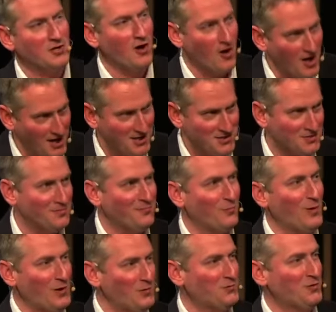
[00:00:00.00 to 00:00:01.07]
kind of
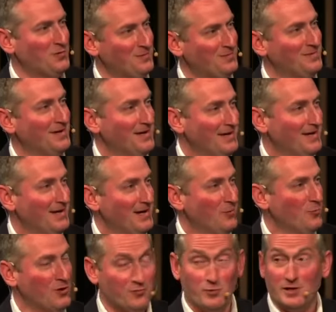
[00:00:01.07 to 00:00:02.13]
welcome
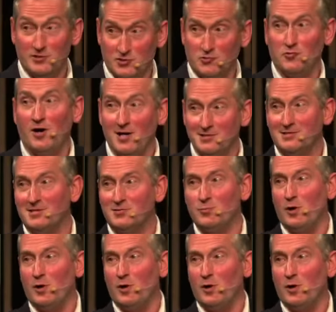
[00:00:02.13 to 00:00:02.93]
with which Christ has